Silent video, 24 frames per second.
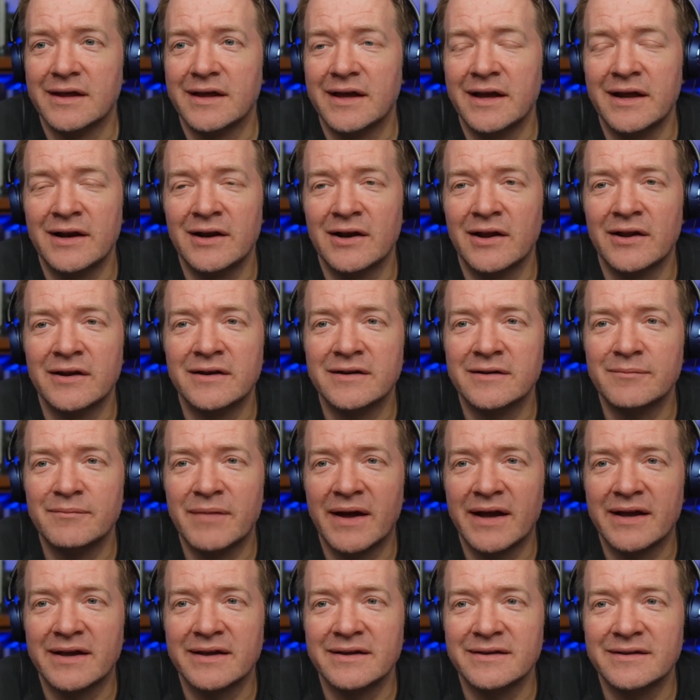in London
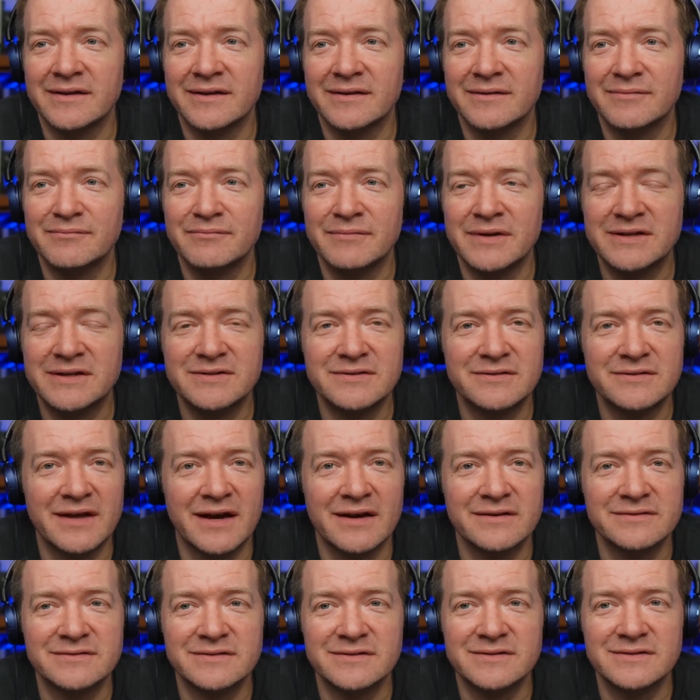back in the mid
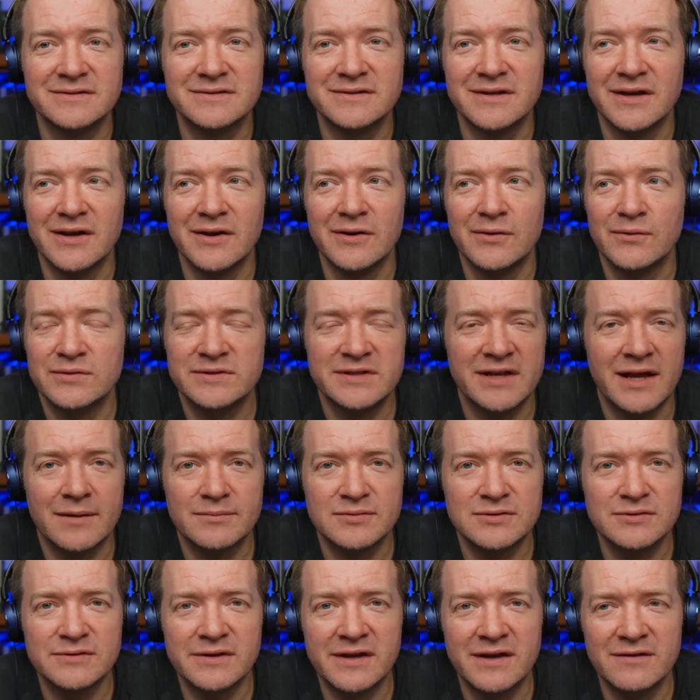2000s was an
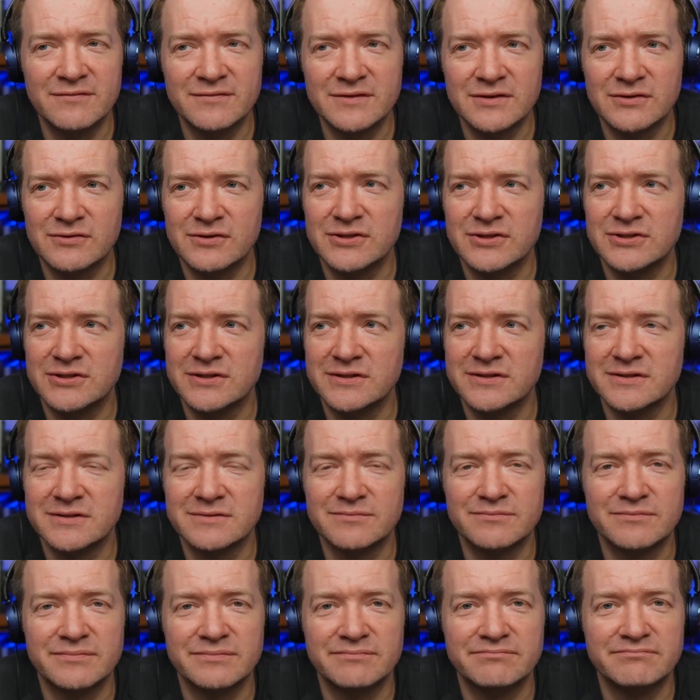absolute gift to Christians,
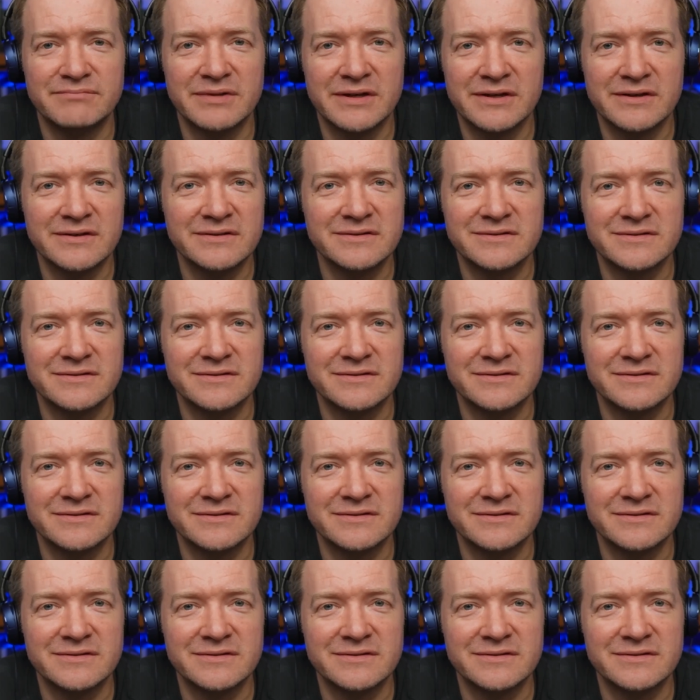because,